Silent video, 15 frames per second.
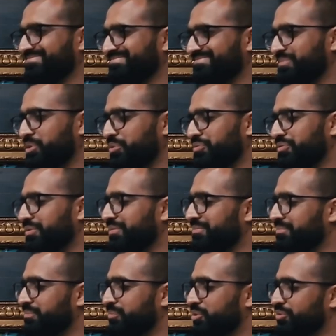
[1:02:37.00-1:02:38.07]

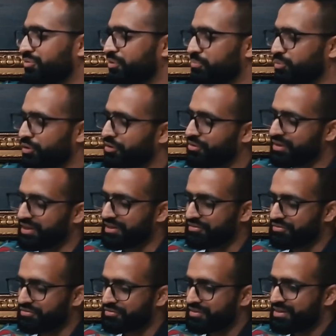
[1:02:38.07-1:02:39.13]
Beautiful point to
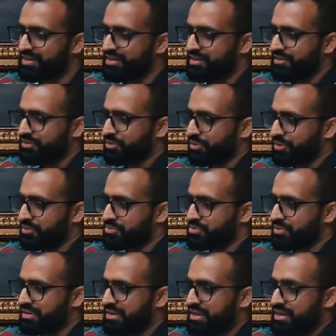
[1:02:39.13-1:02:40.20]
leave the audience
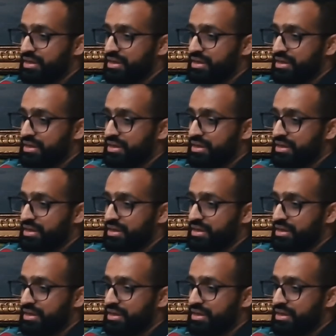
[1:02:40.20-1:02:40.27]
on.